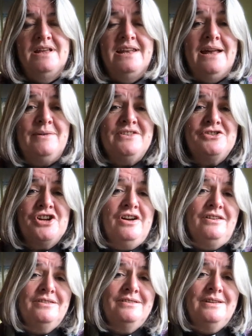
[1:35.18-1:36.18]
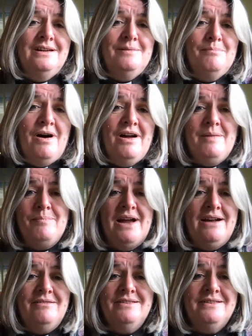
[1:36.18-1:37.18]
Now, as a child, my
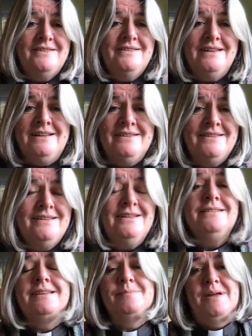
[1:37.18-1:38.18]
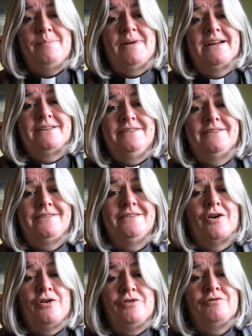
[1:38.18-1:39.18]
parents instilled in me patterns
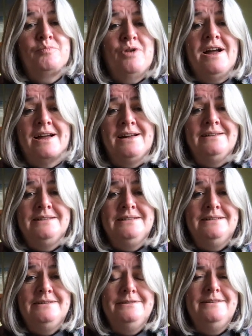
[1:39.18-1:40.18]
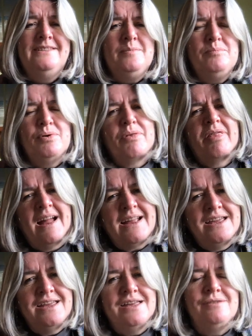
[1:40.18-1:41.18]
of prayer. Simple
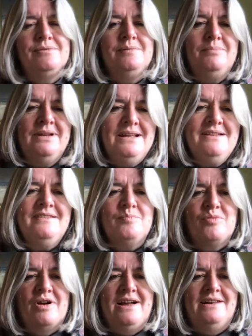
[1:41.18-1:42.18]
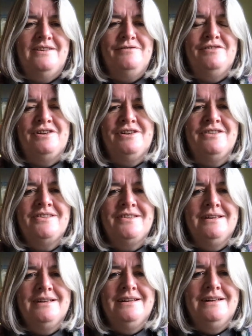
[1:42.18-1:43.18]
thank you and please prayers at first,
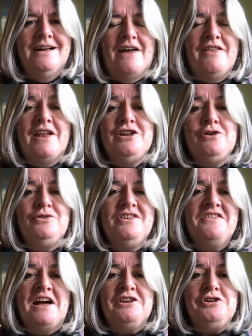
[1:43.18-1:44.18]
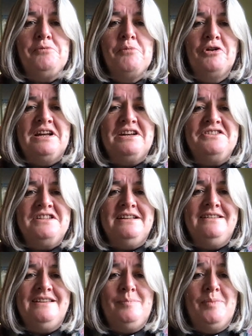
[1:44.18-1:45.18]
and then using that mnemonic
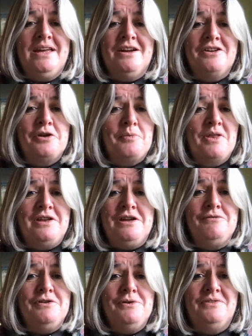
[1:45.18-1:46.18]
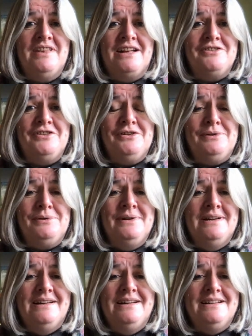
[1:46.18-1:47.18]
TCP. I don't know whether you've used that too.
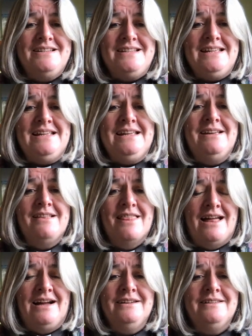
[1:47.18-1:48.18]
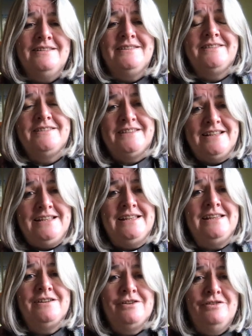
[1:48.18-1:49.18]
T, thanks,
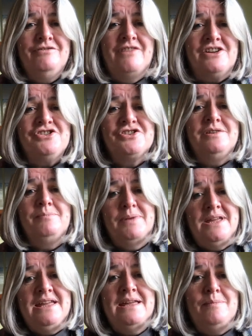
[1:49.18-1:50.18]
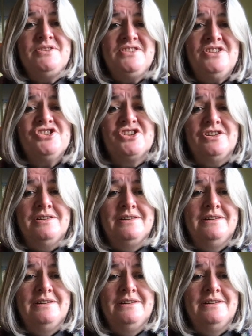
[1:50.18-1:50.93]
C, confession, P, petition.